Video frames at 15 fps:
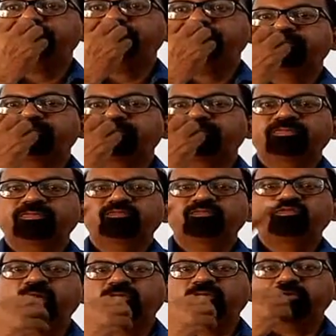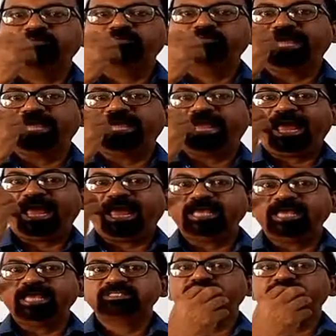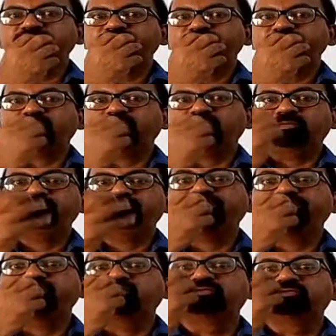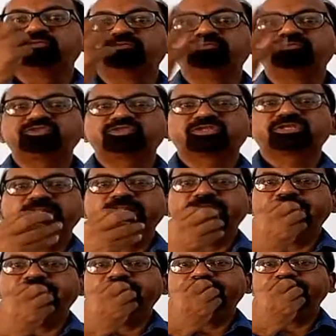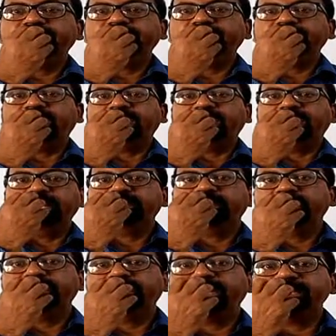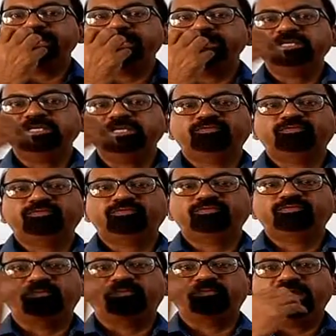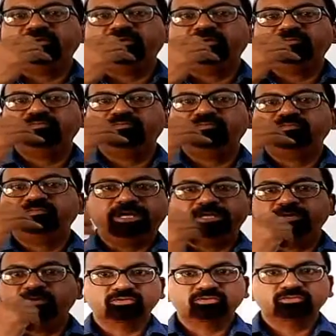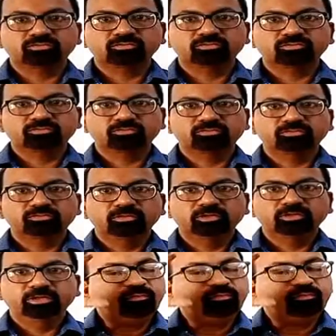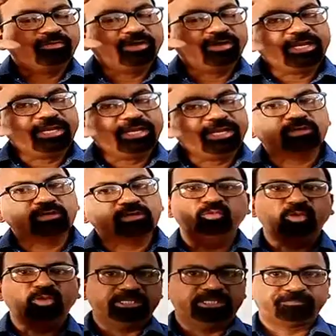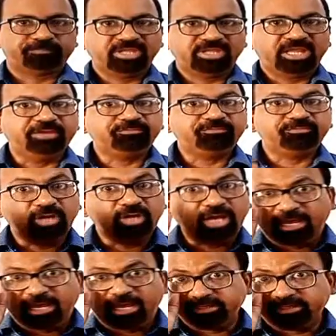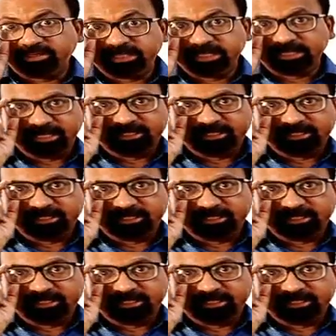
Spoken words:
form of gas, some form of fumes, they are rising from our mouth and nose. In a very cold weather, if you have any experience